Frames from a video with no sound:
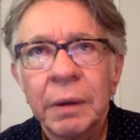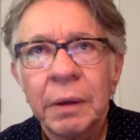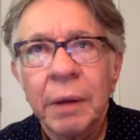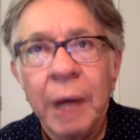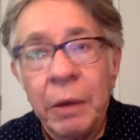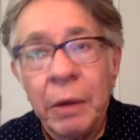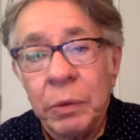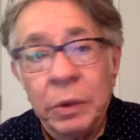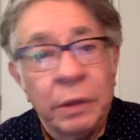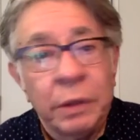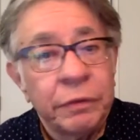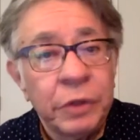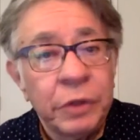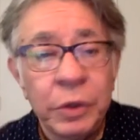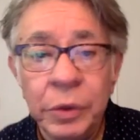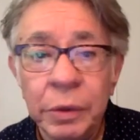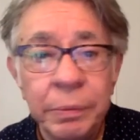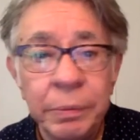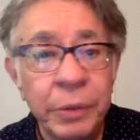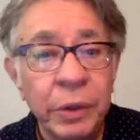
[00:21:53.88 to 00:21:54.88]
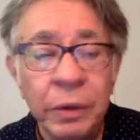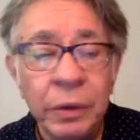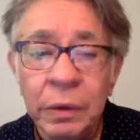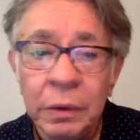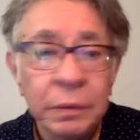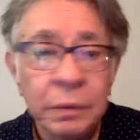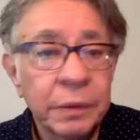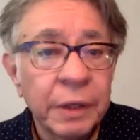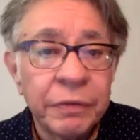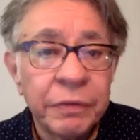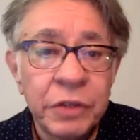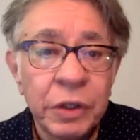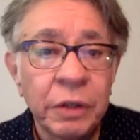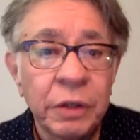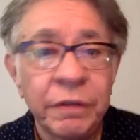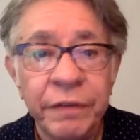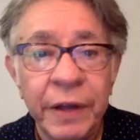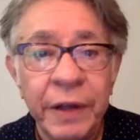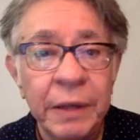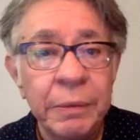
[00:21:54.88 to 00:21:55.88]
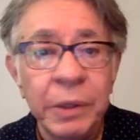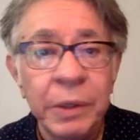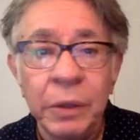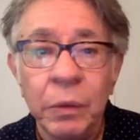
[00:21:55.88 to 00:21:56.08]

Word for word: I would love to do a mural. If she could find me a